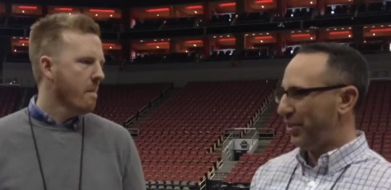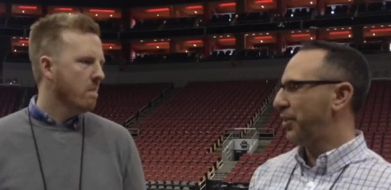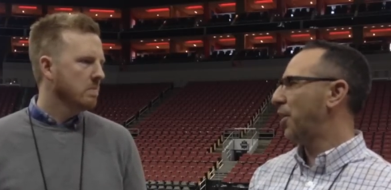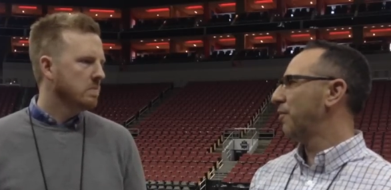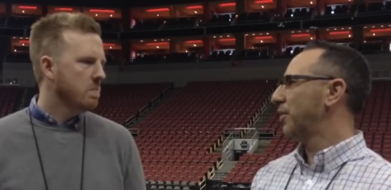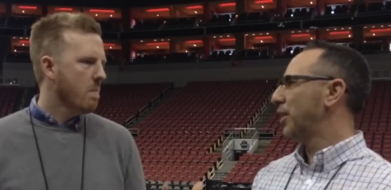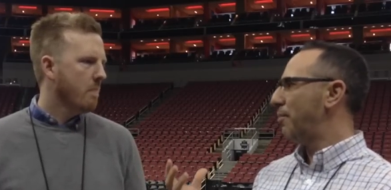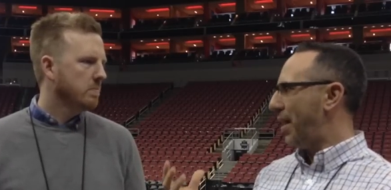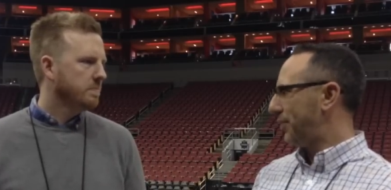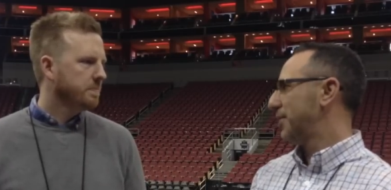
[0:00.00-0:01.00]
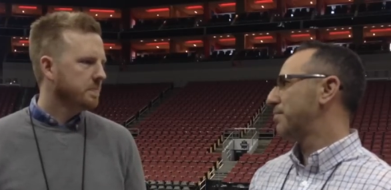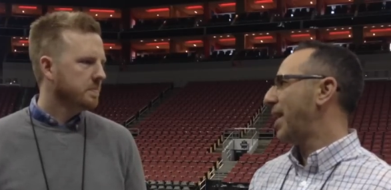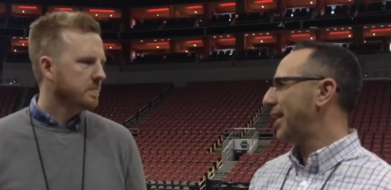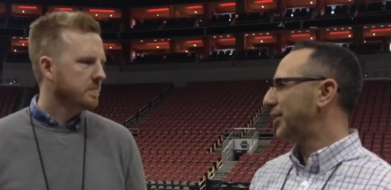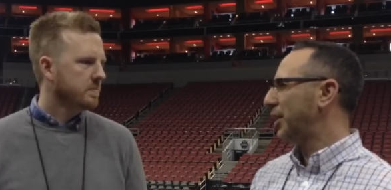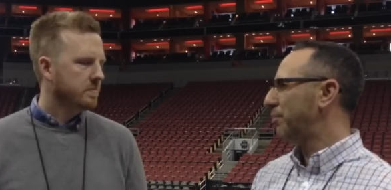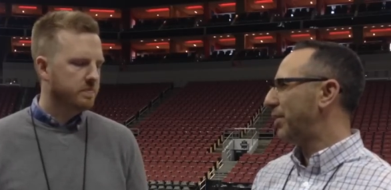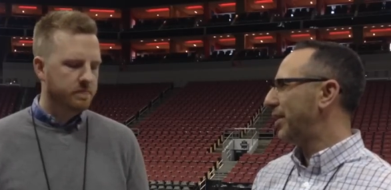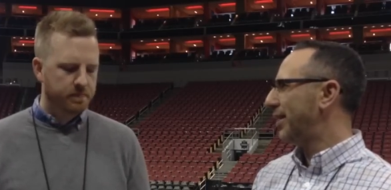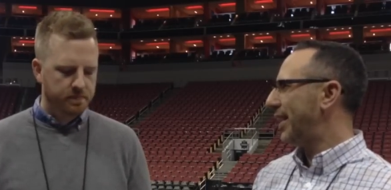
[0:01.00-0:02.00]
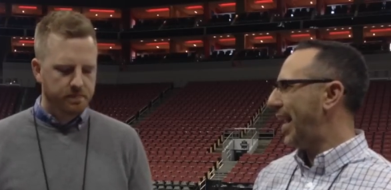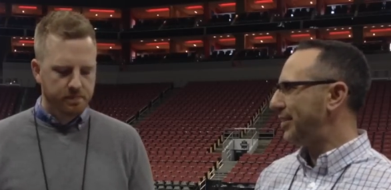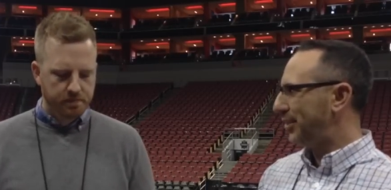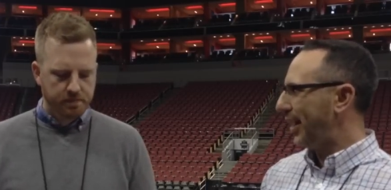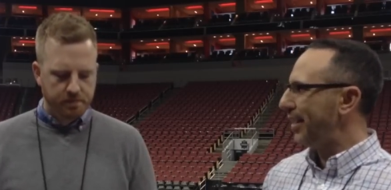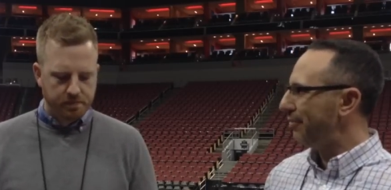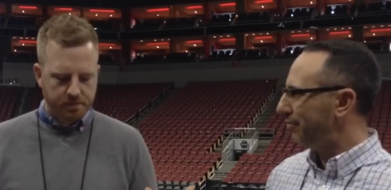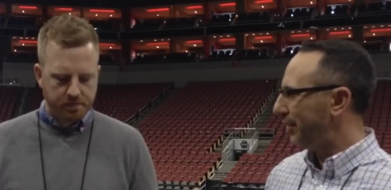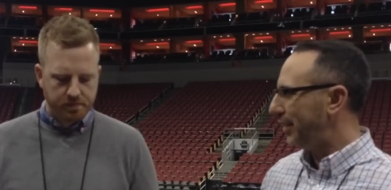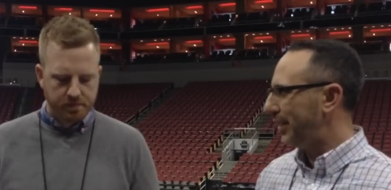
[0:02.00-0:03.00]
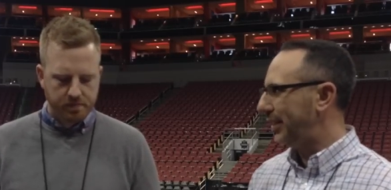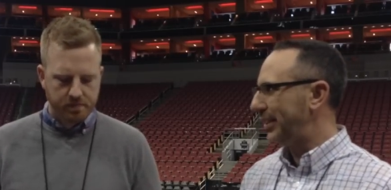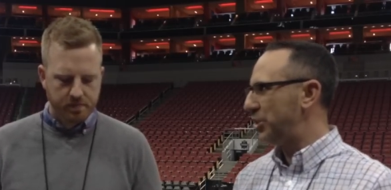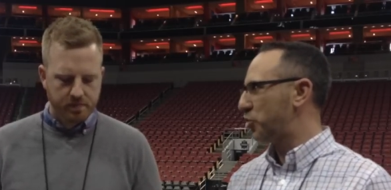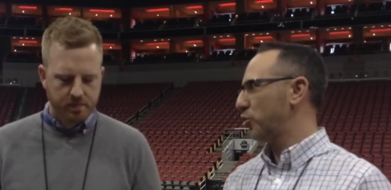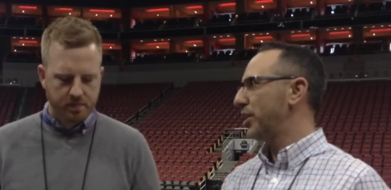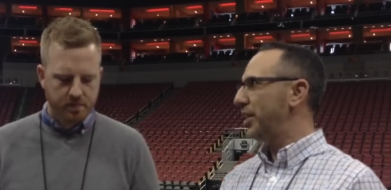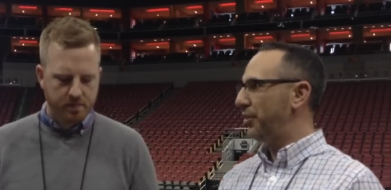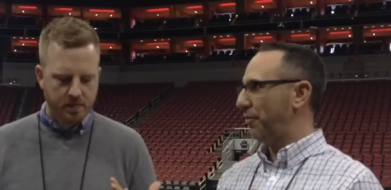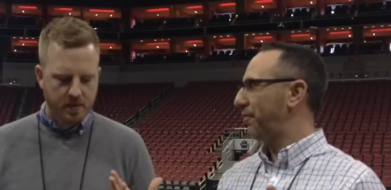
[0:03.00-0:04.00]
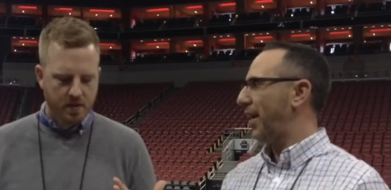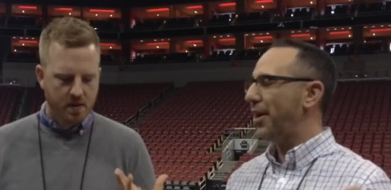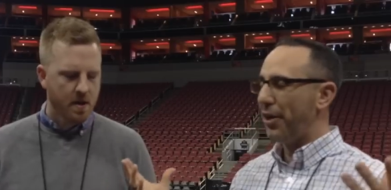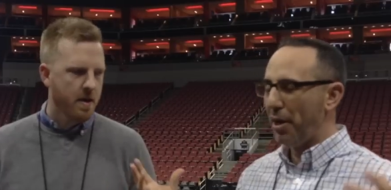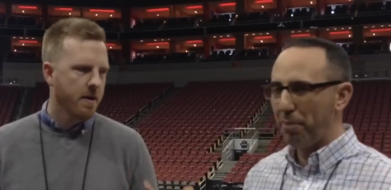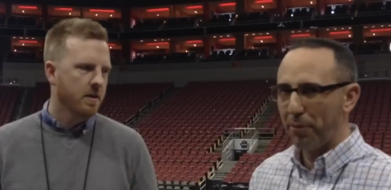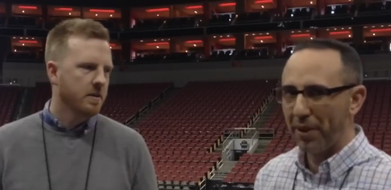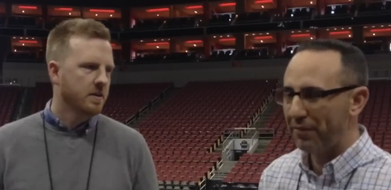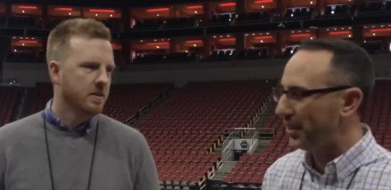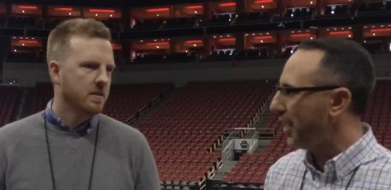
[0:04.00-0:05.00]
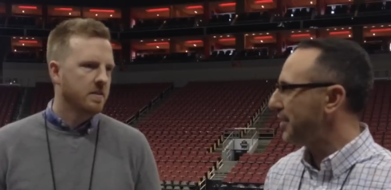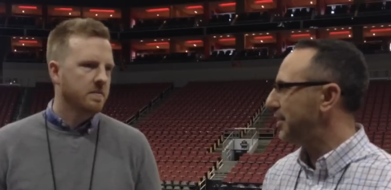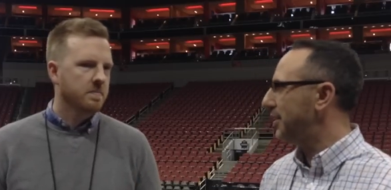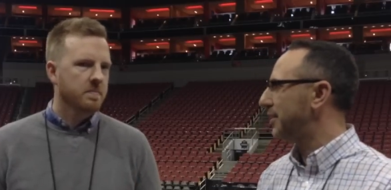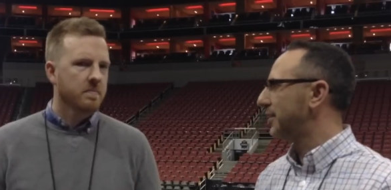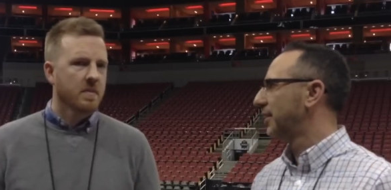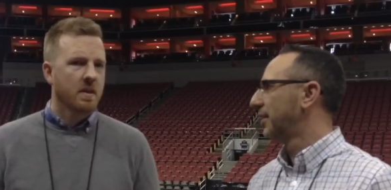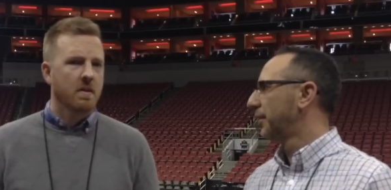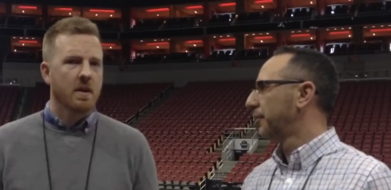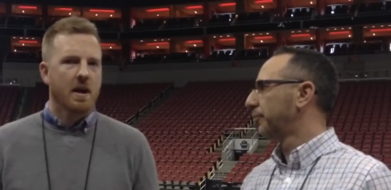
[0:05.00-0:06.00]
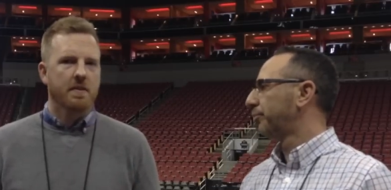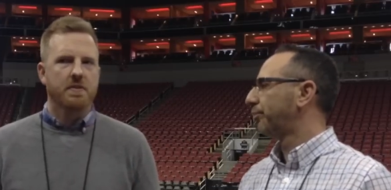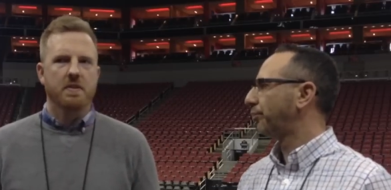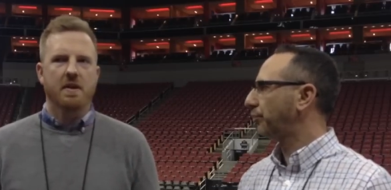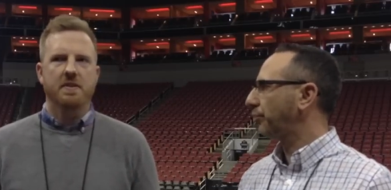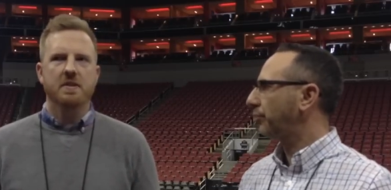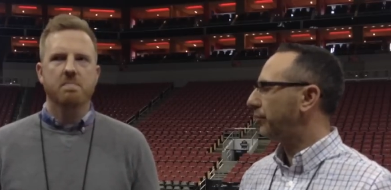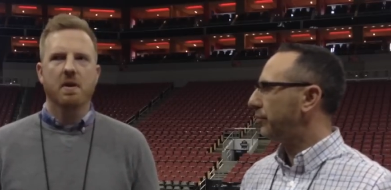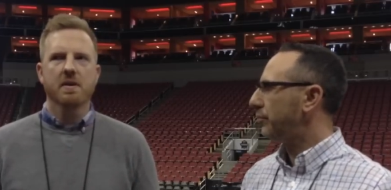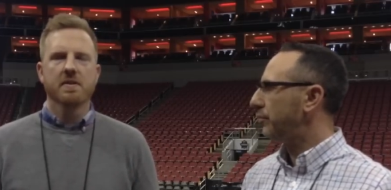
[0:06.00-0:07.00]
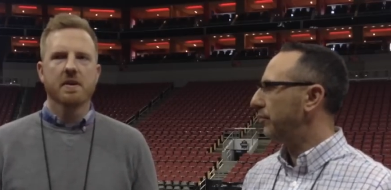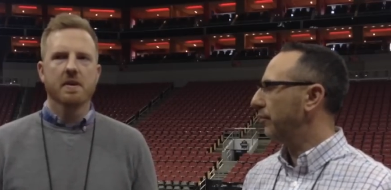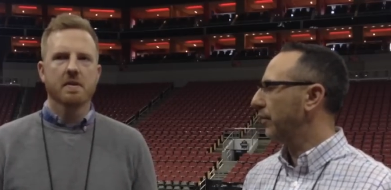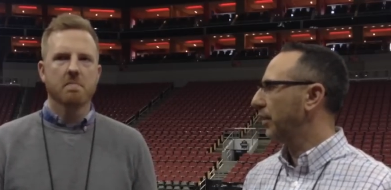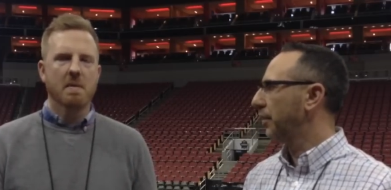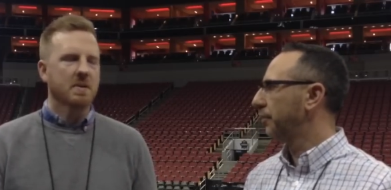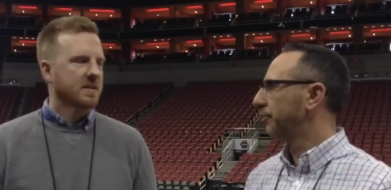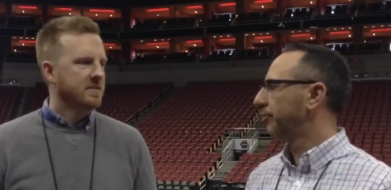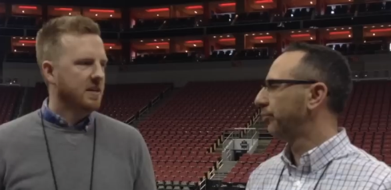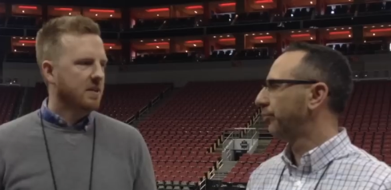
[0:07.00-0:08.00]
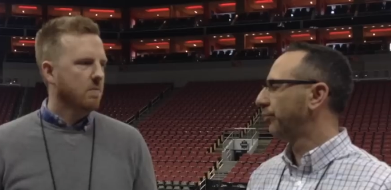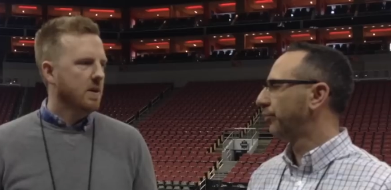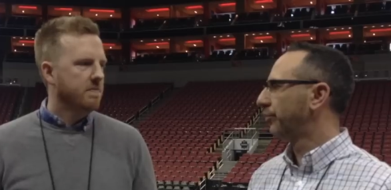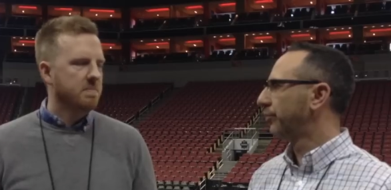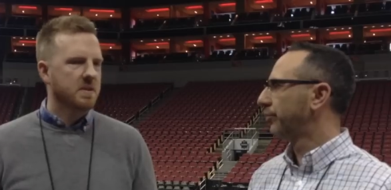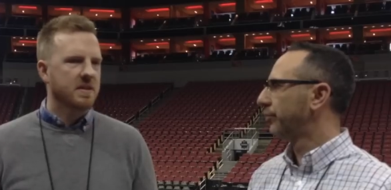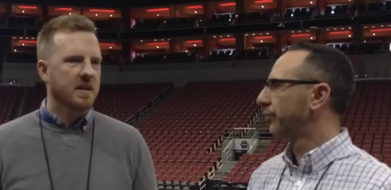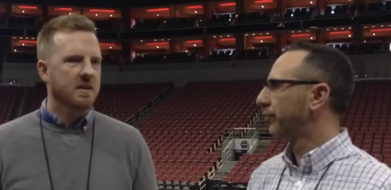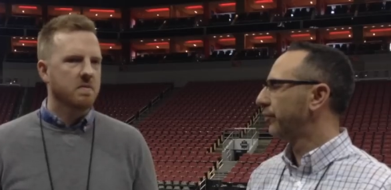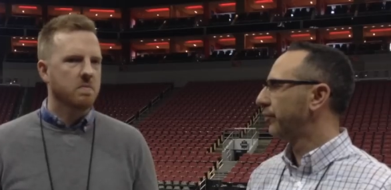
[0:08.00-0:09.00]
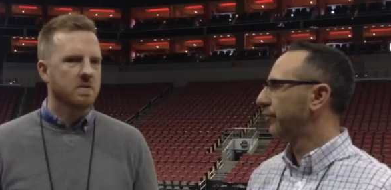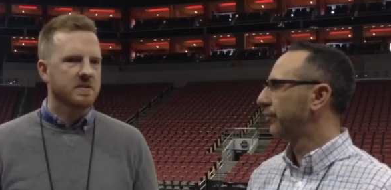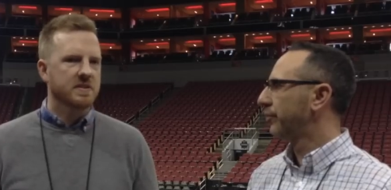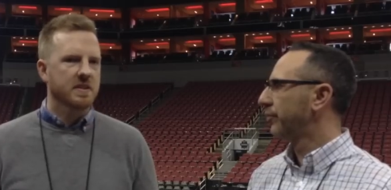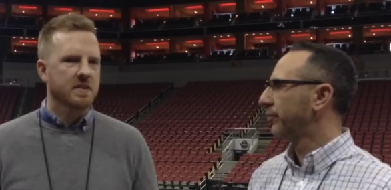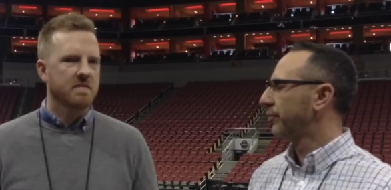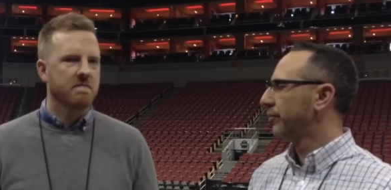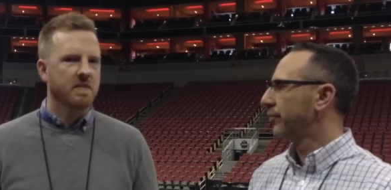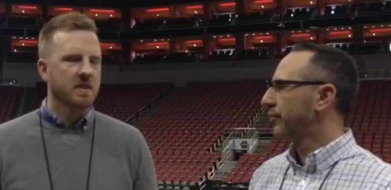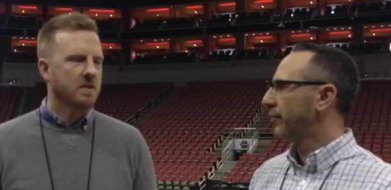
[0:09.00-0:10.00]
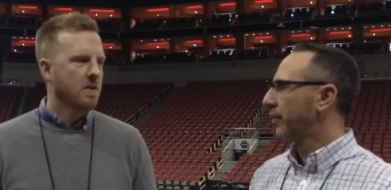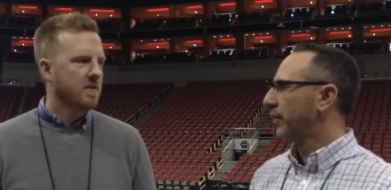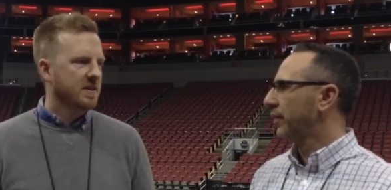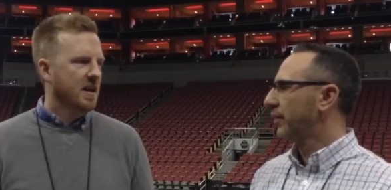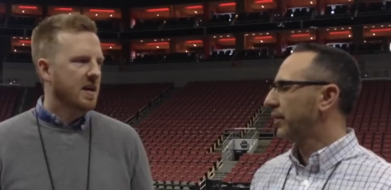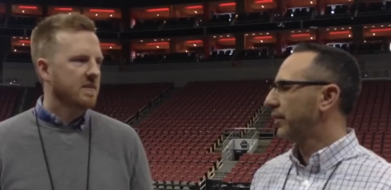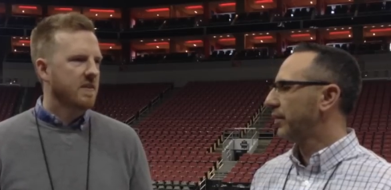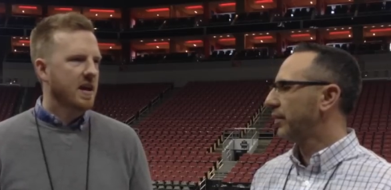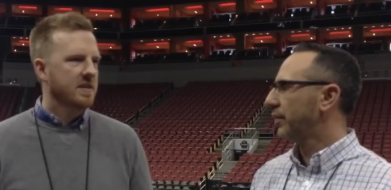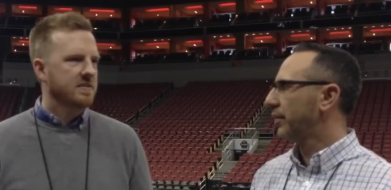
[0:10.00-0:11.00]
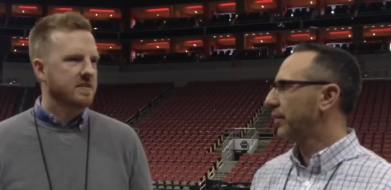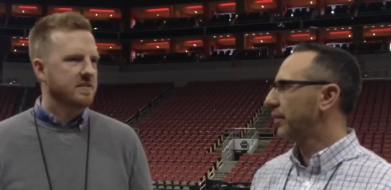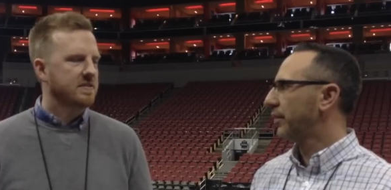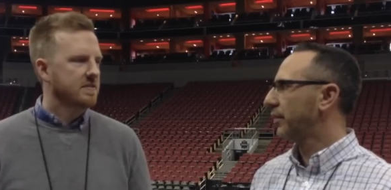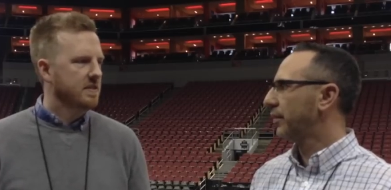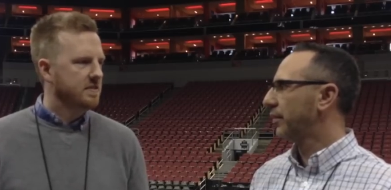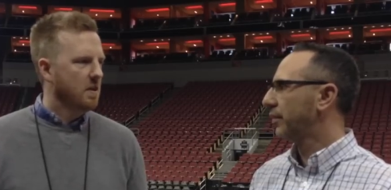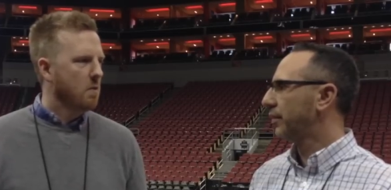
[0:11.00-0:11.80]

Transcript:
Speaker 1: Villanova, about this matchup that, that has you kind of uh, intrigued or fired up or whatever the case is?
Speaker 2: Well, oh, I, I think probably the my biggest takeaway from today was that Villanova kind of has its its